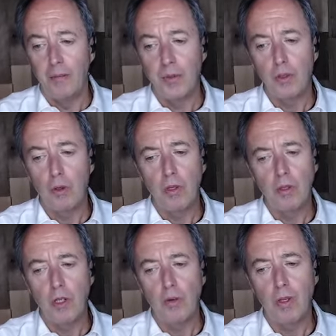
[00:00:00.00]
So
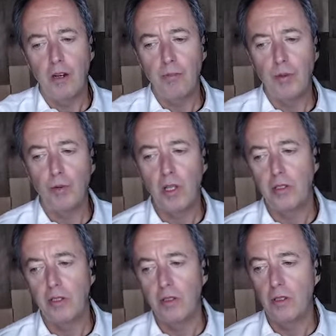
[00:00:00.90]
a lot of people
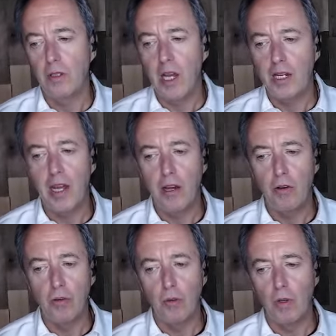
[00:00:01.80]
like to lie
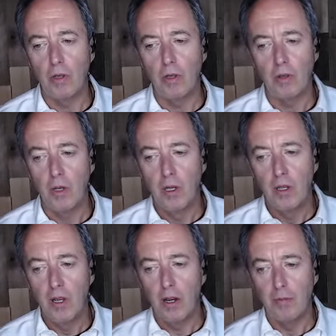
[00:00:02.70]
down or
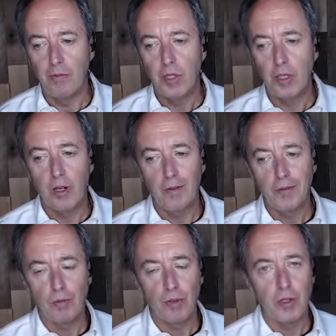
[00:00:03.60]
sit
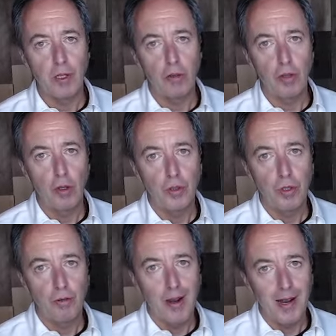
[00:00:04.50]
comfortably and close
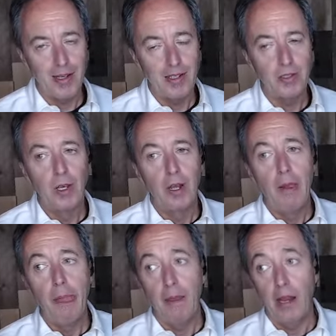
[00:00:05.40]
their eyes.
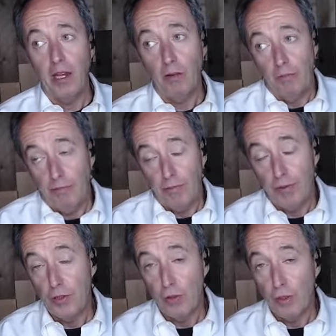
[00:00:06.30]

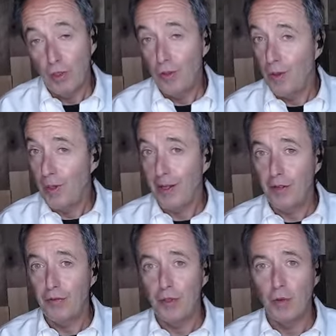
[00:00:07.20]
Please only do that
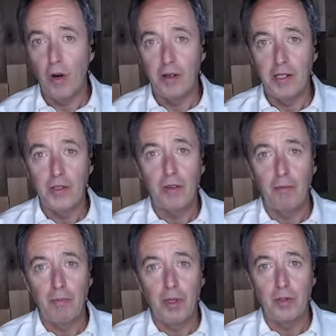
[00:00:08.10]
if you are in
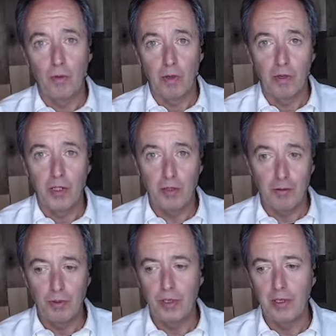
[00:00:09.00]
some place where it is
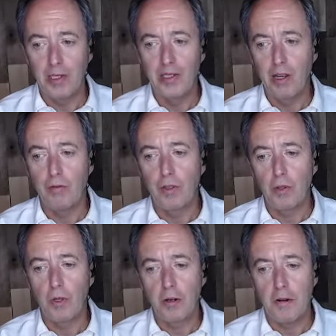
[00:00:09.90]
completely safe and
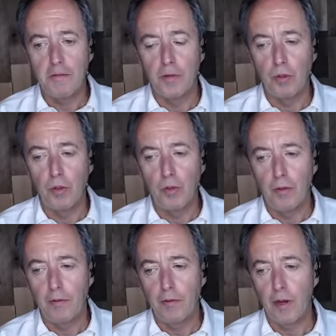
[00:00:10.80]
you are
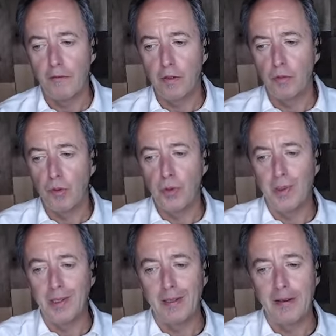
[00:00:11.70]
comfortable
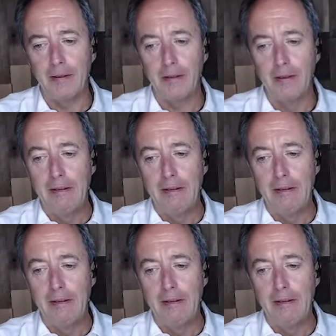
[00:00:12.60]
doing that.